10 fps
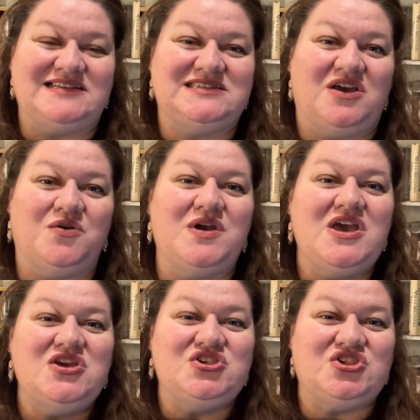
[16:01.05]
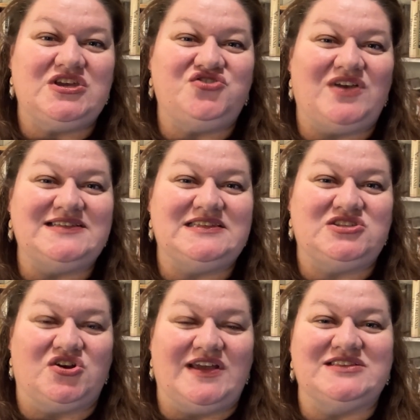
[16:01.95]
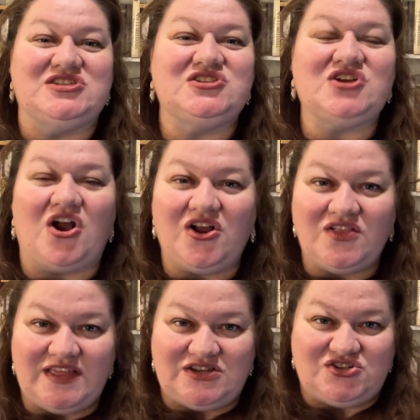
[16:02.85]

So she dresses her in scarlet